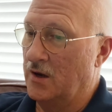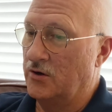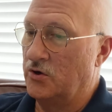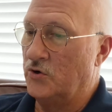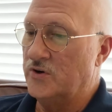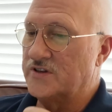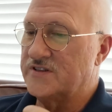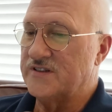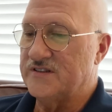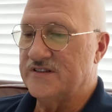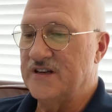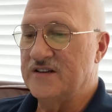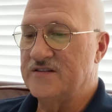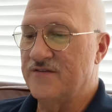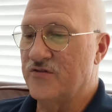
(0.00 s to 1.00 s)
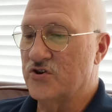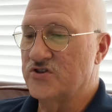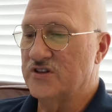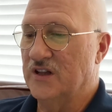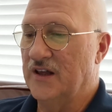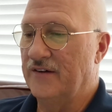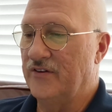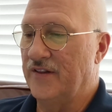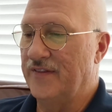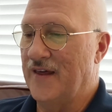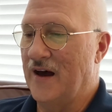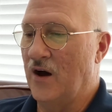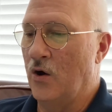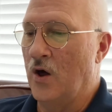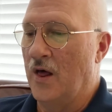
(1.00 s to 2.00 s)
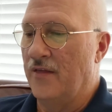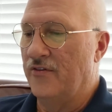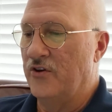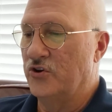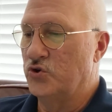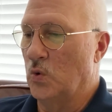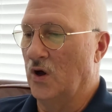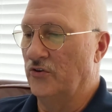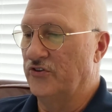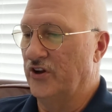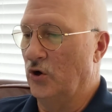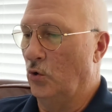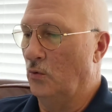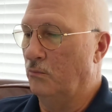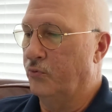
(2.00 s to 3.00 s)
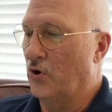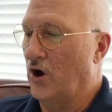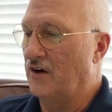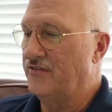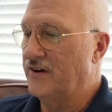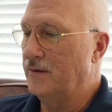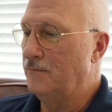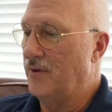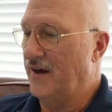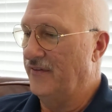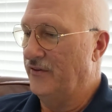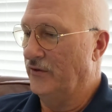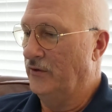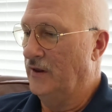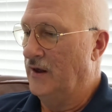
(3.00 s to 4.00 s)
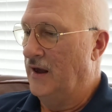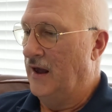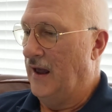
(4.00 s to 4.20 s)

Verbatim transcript: Notice it says in verse 11, "Thou there dwelt an old prophet in Bethel,